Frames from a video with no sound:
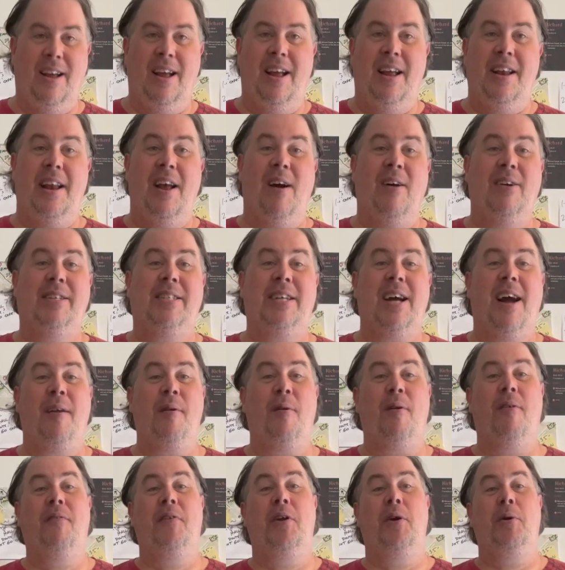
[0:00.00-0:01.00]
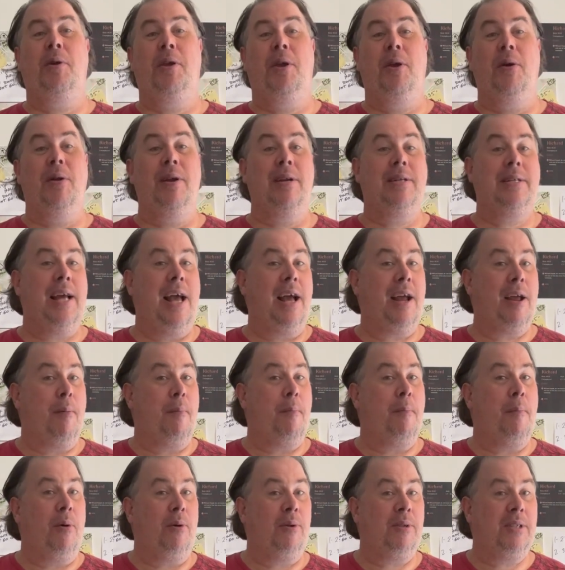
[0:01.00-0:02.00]
Now it's time to review Unitek
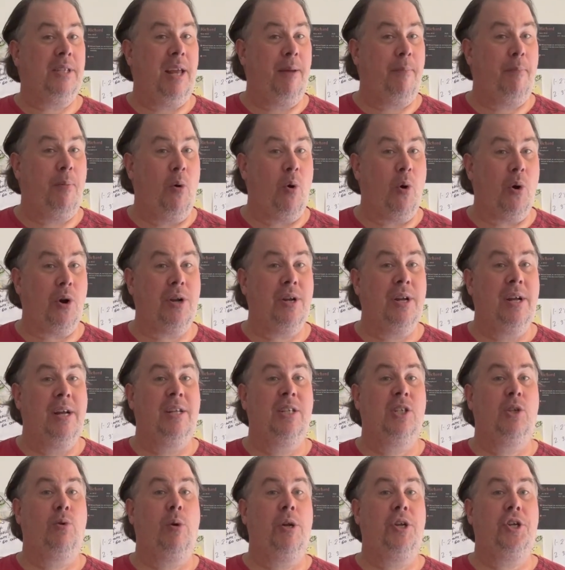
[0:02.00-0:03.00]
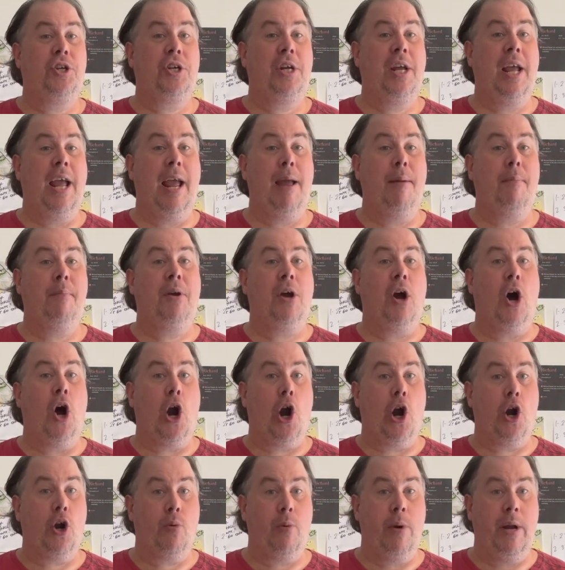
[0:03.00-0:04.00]
multi-port switch game
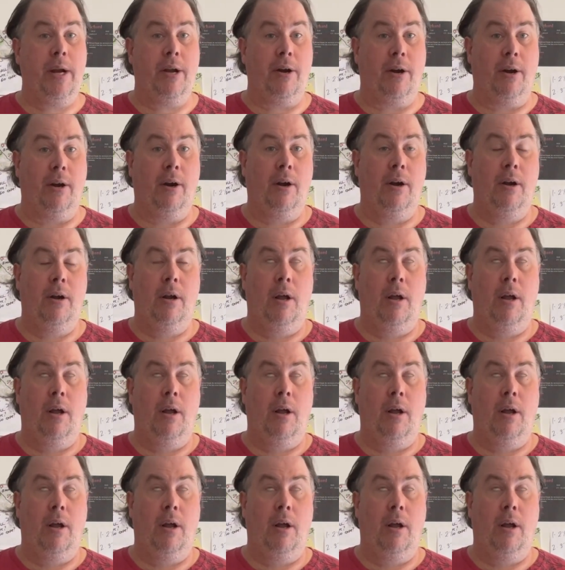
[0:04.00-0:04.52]
card reader.